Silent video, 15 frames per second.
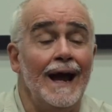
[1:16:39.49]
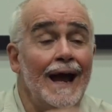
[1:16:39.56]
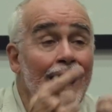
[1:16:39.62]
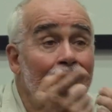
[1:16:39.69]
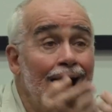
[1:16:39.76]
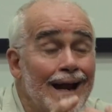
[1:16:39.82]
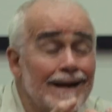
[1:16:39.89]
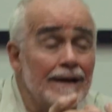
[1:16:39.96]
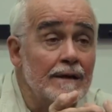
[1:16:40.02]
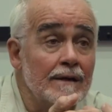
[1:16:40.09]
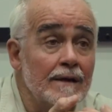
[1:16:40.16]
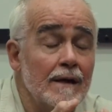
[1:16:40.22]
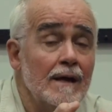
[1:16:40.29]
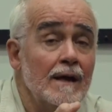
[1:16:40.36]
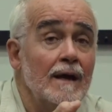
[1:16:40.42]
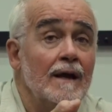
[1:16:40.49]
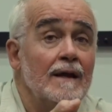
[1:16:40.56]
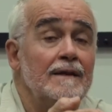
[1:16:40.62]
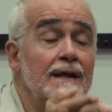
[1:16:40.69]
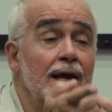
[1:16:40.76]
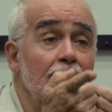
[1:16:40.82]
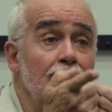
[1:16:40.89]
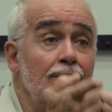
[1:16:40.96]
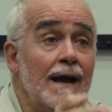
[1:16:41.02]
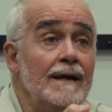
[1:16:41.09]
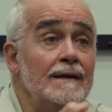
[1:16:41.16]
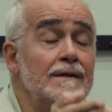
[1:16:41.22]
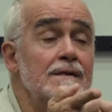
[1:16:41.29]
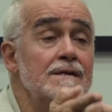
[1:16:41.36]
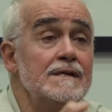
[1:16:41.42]
And the
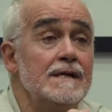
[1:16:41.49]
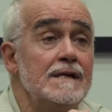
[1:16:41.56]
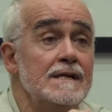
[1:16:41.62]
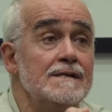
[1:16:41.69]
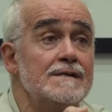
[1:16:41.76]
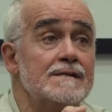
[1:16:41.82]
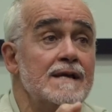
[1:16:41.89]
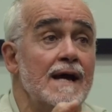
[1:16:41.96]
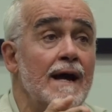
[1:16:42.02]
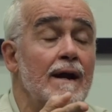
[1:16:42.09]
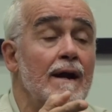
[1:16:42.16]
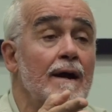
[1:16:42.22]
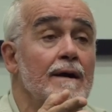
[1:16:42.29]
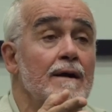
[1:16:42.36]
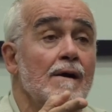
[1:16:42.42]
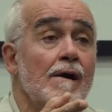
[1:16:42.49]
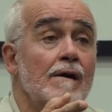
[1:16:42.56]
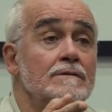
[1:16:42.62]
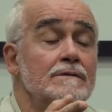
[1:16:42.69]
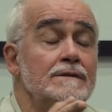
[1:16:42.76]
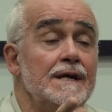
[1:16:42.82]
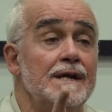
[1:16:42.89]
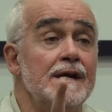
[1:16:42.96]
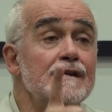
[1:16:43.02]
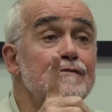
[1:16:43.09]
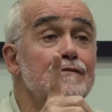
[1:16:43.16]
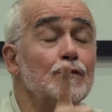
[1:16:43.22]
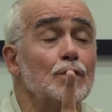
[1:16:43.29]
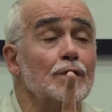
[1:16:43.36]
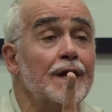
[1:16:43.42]
advantage is that it is
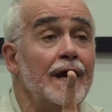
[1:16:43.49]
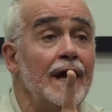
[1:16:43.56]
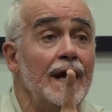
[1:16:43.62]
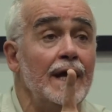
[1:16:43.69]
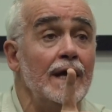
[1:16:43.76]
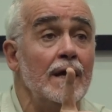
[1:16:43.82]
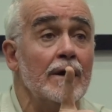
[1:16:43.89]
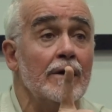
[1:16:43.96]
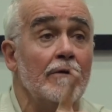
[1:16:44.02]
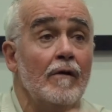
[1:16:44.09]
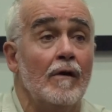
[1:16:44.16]
4K,